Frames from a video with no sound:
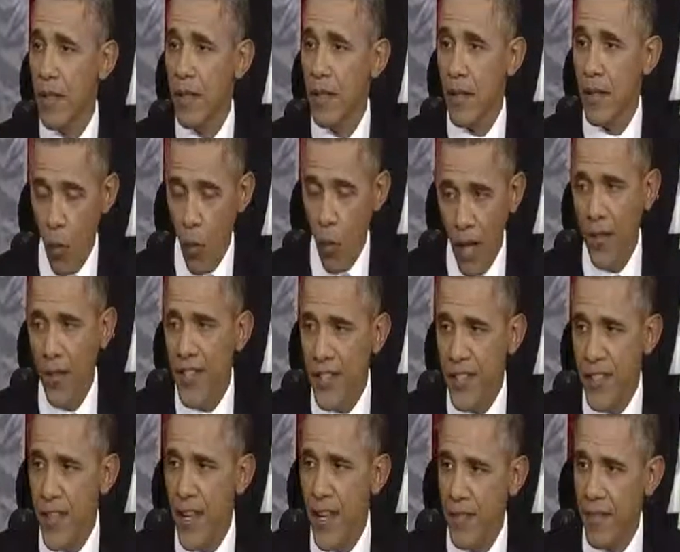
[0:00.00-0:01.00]
the wealthy
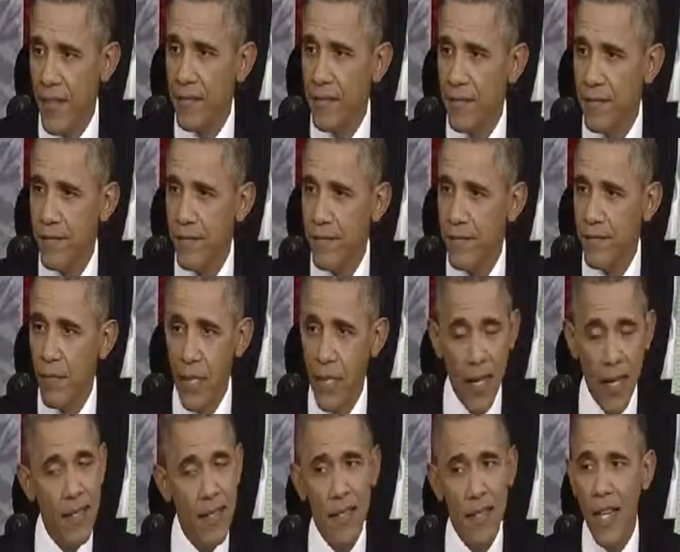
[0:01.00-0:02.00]
save, but
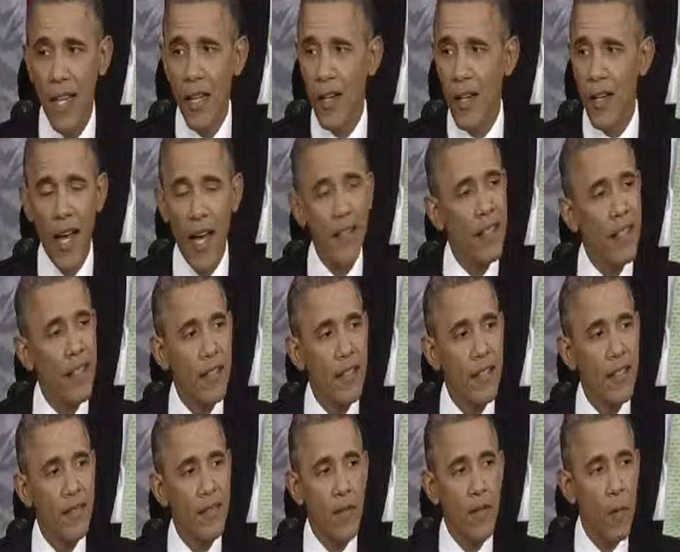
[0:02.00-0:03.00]
does little or nothing
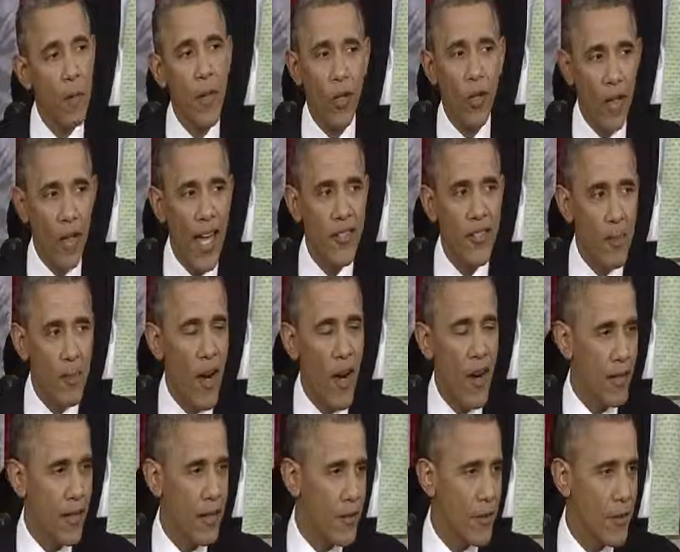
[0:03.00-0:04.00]
for middle-class
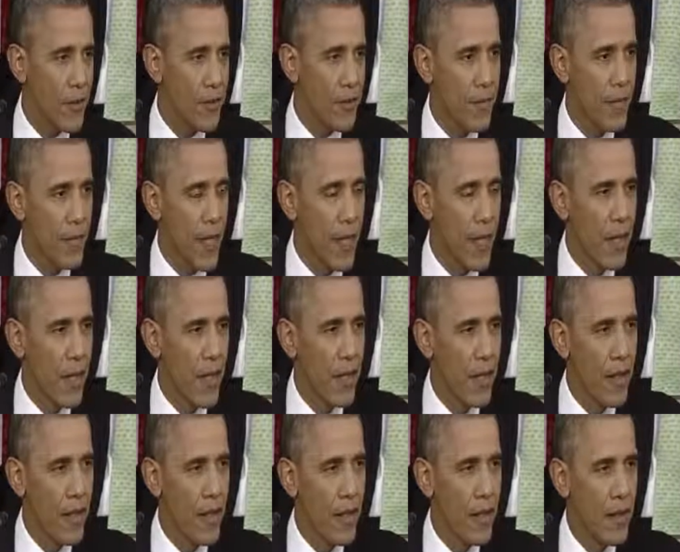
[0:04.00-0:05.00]
Americans.
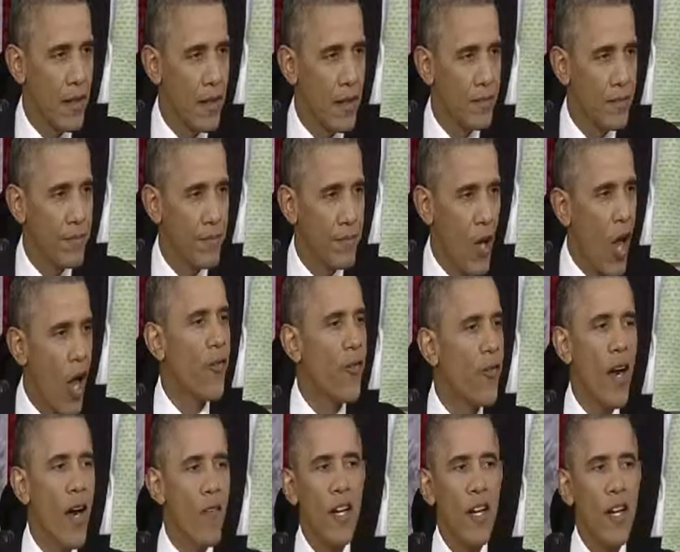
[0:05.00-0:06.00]

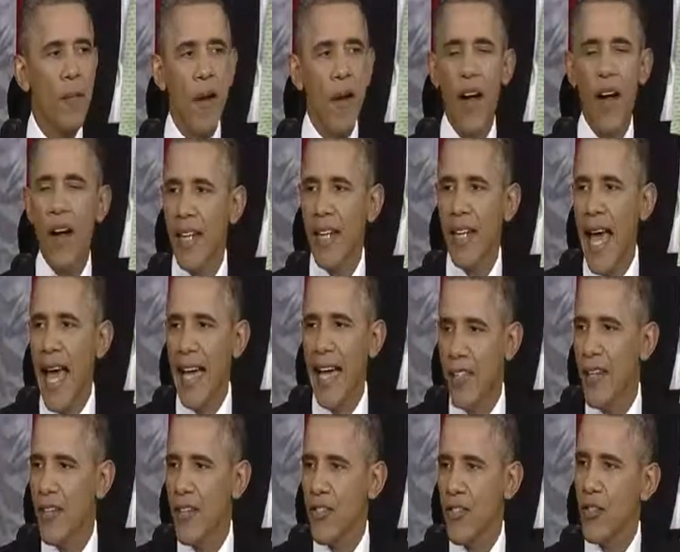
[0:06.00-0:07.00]
Offer every American
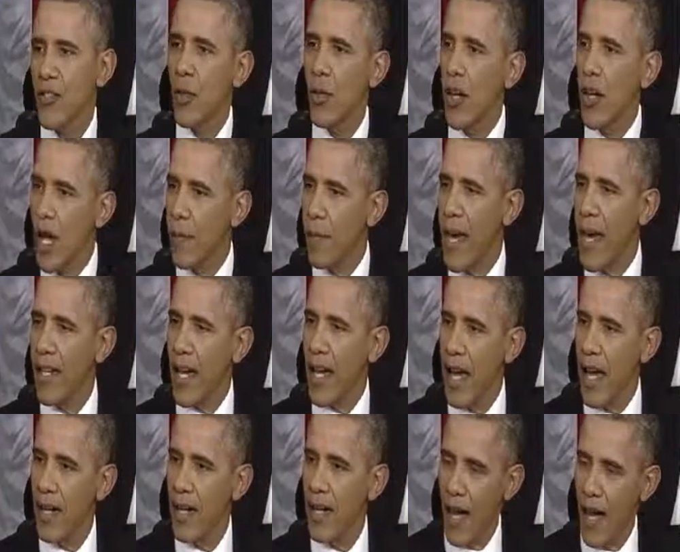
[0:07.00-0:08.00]
access to an automatic
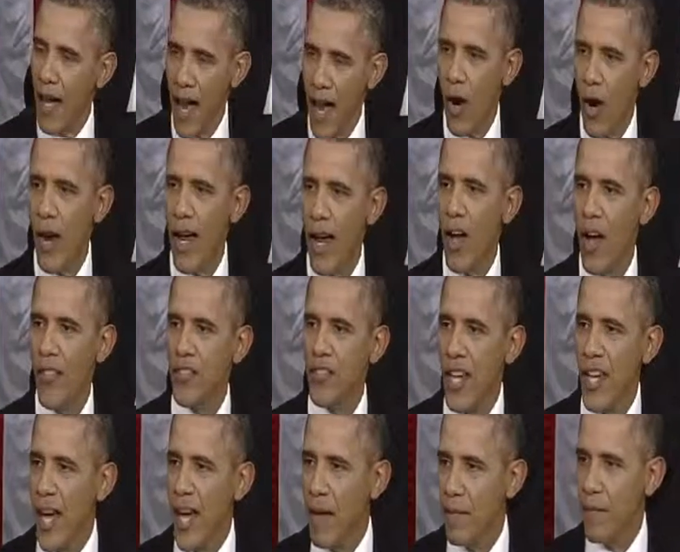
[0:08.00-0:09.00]
IRA on the
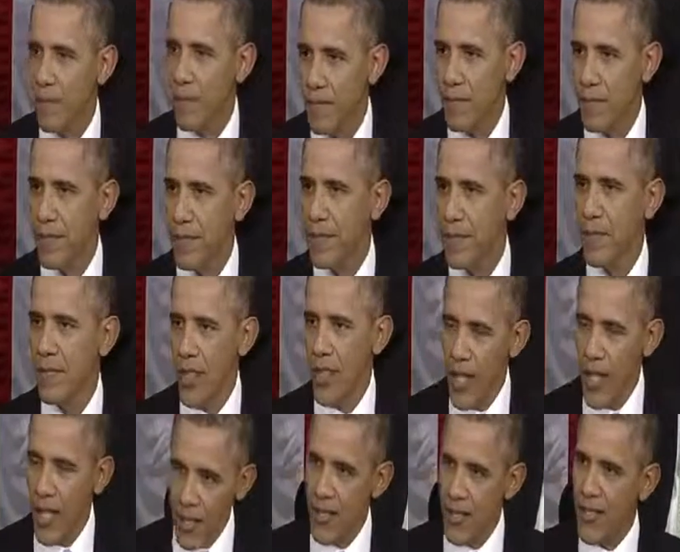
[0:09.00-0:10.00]
job so
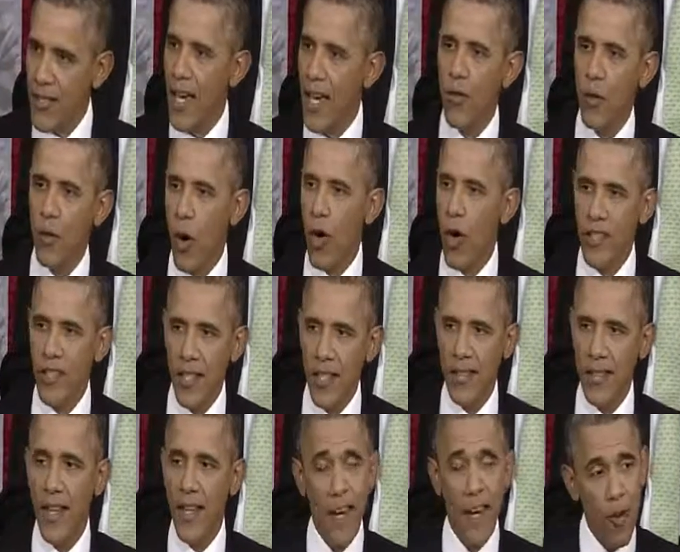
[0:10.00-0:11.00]
they can save at work
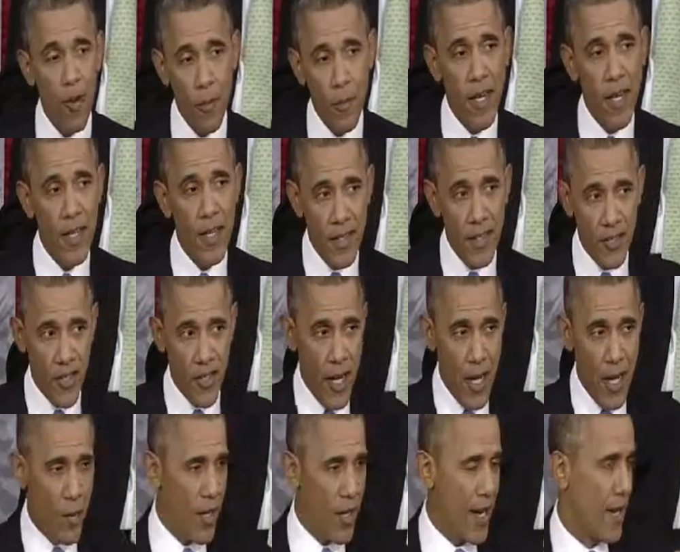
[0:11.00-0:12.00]
just like everybody in this
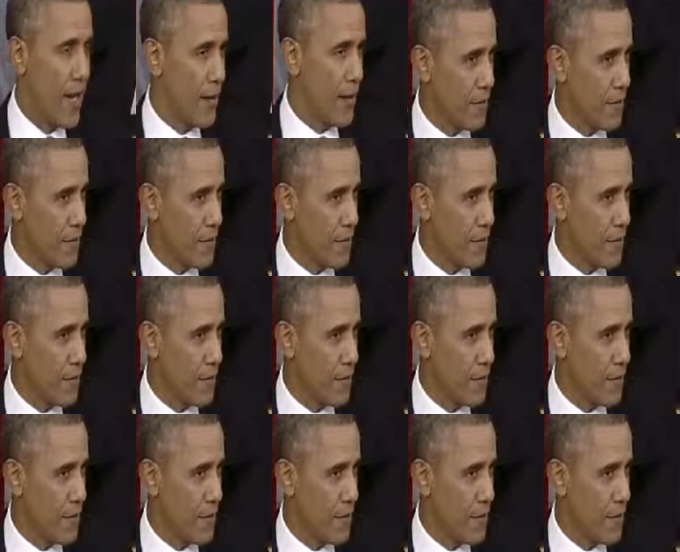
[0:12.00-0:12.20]
chamber can.